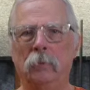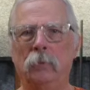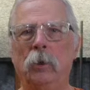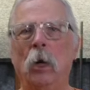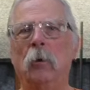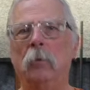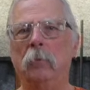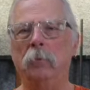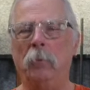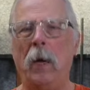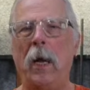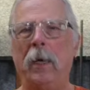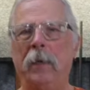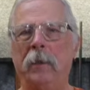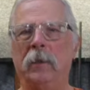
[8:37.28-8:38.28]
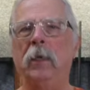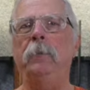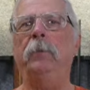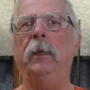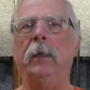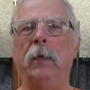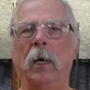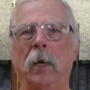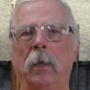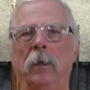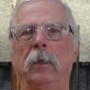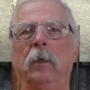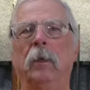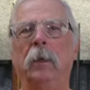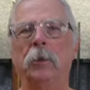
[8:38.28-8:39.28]
don't buy a DP
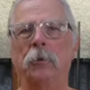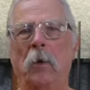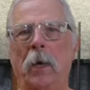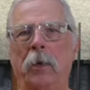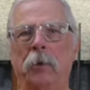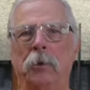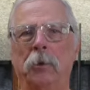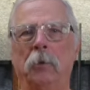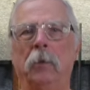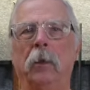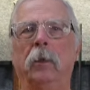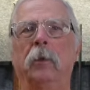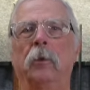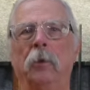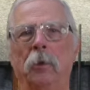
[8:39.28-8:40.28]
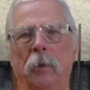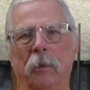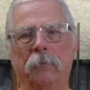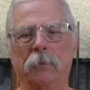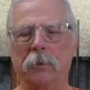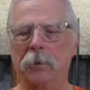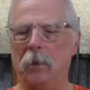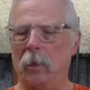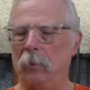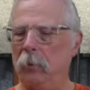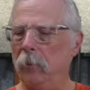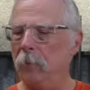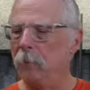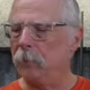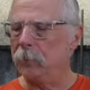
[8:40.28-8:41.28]
gun and try to shoot it. You're looking for
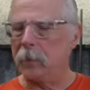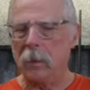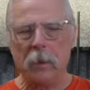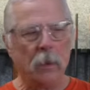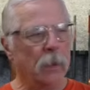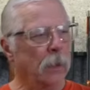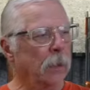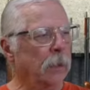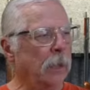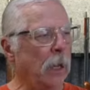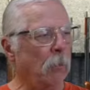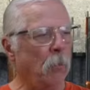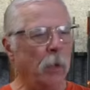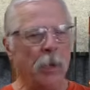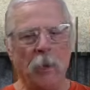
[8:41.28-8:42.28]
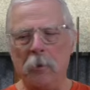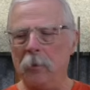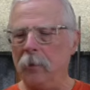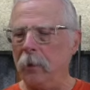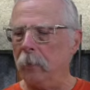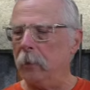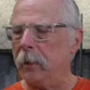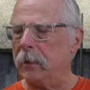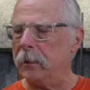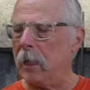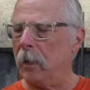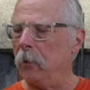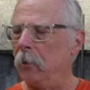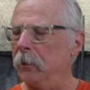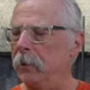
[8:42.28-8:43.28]
trouble. Now, one other thing we can
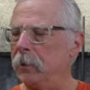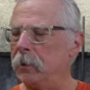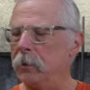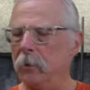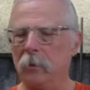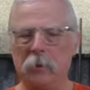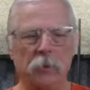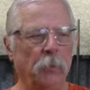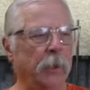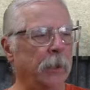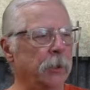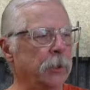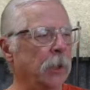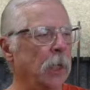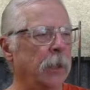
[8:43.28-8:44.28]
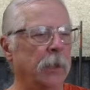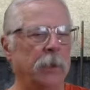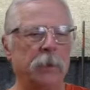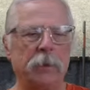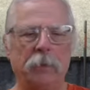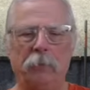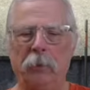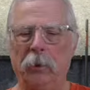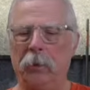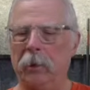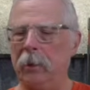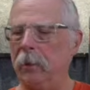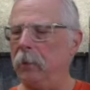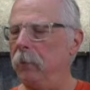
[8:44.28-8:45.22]
tell on this Swedish gun is if we look